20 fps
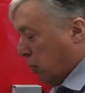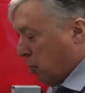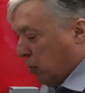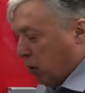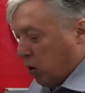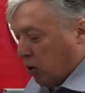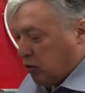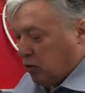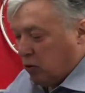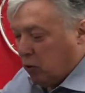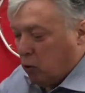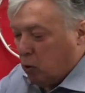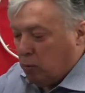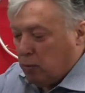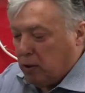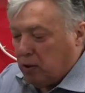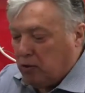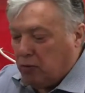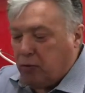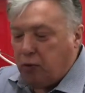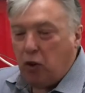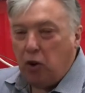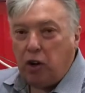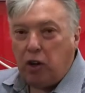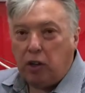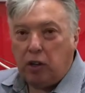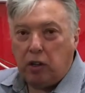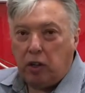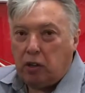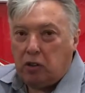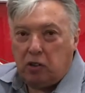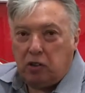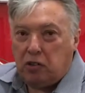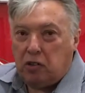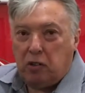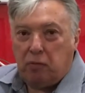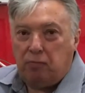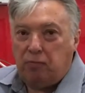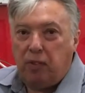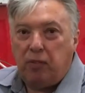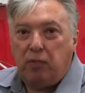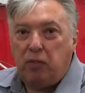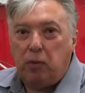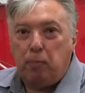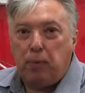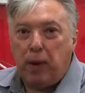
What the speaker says: blocks are almost free. They're just at 50